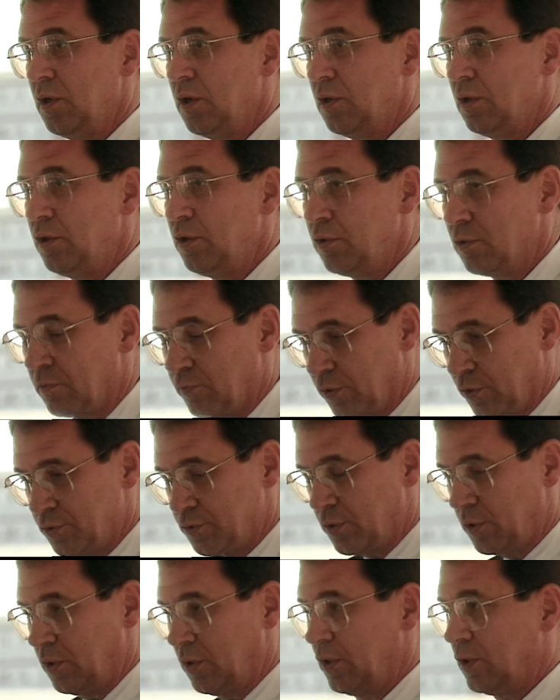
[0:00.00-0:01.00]
the
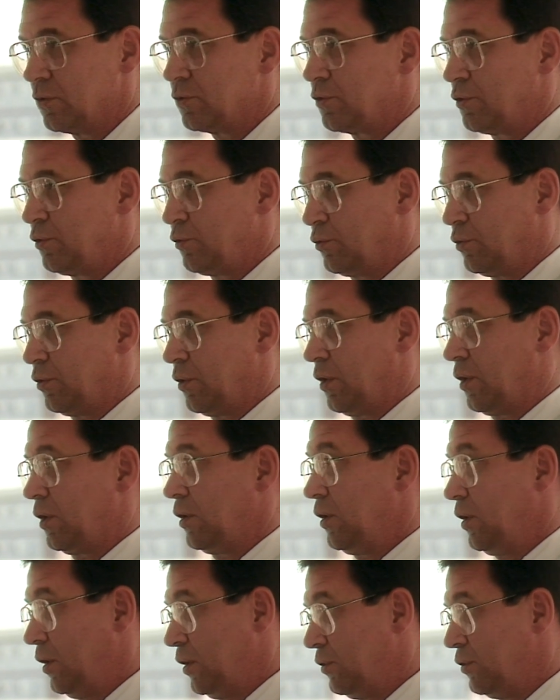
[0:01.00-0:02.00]
university is doing
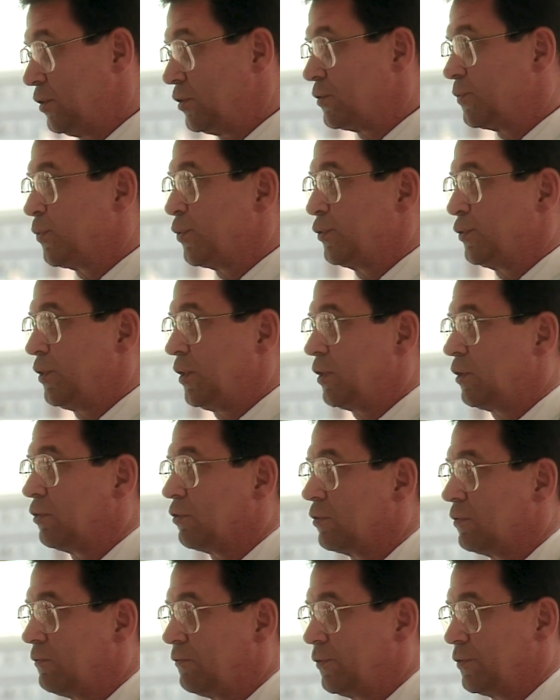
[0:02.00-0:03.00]
in this
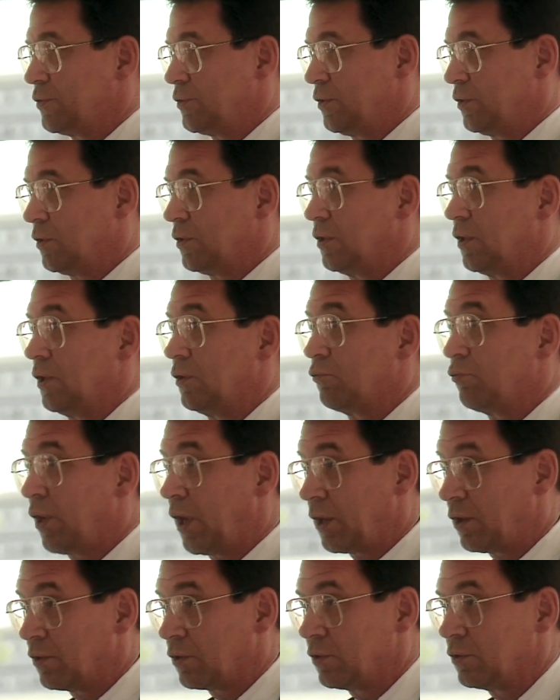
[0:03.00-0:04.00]
particular facility,
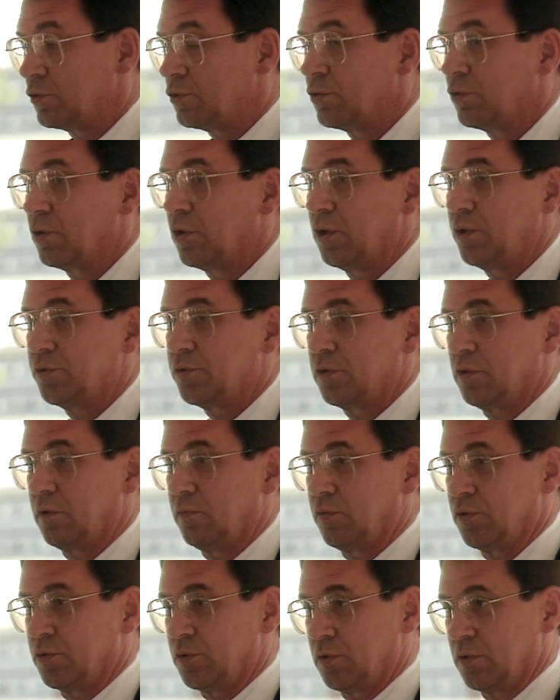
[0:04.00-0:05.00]
regulatory
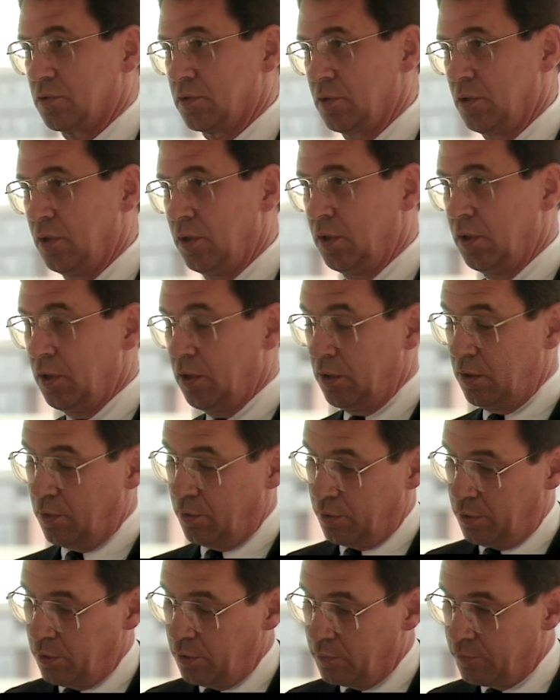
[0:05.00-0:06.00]
services. You know,
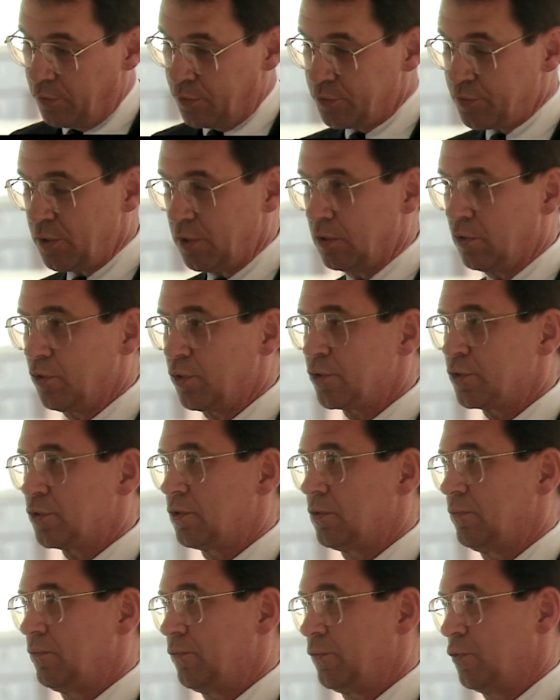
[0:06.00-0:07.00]
the university looks
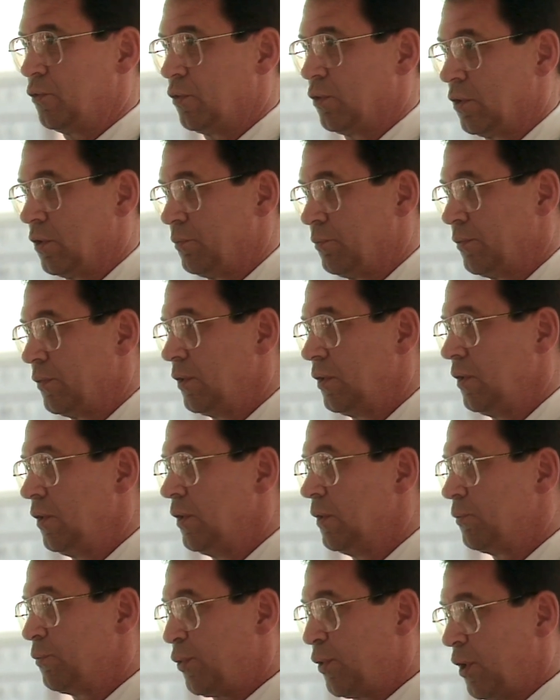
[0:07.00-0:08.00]
to form
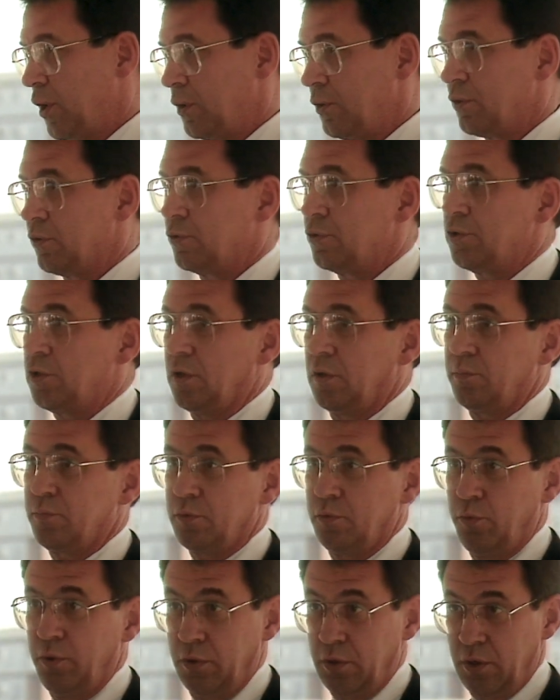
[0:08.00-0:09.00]
partnerships
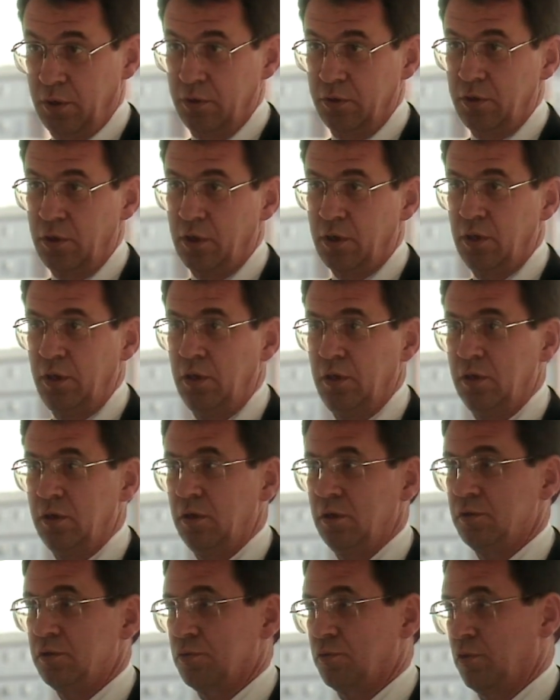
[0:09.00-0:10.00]
with Kentucky
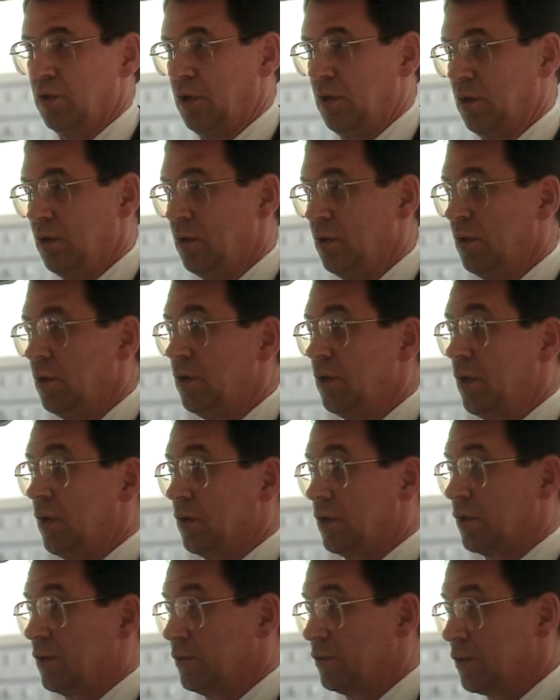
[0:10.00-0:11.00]
industry
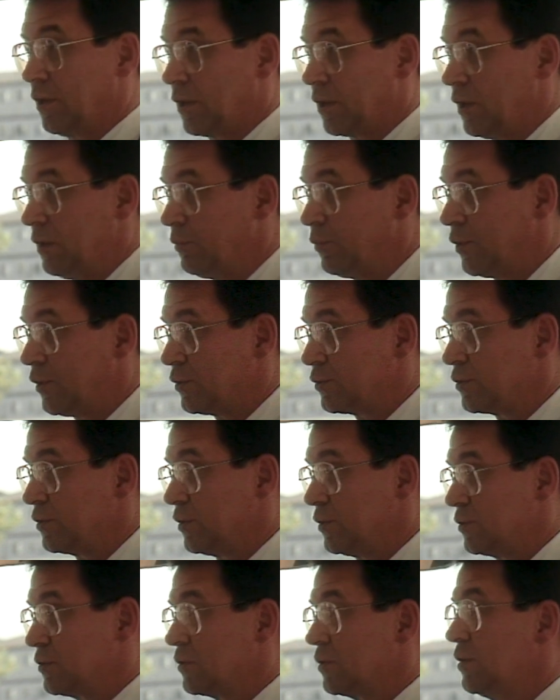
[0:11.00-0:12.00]
and Kentucky
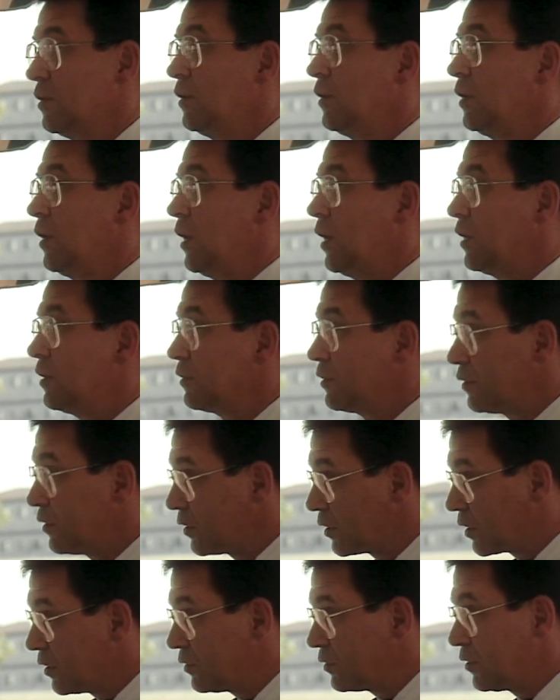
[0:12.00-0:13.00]
business and the
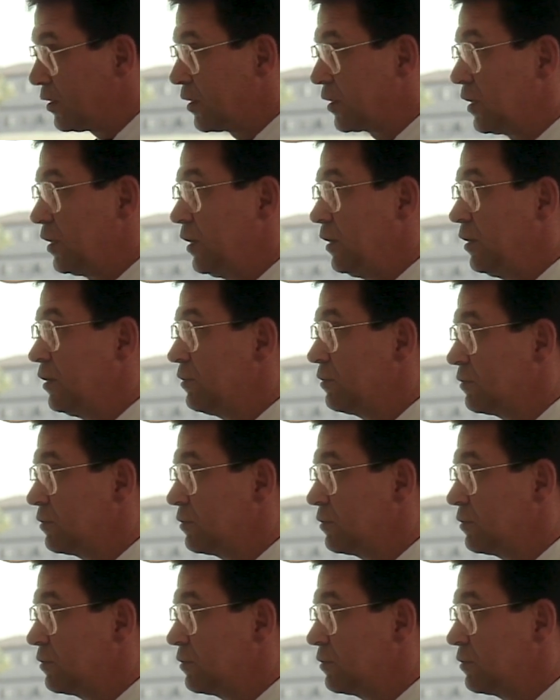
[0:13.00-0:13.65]
Kentucky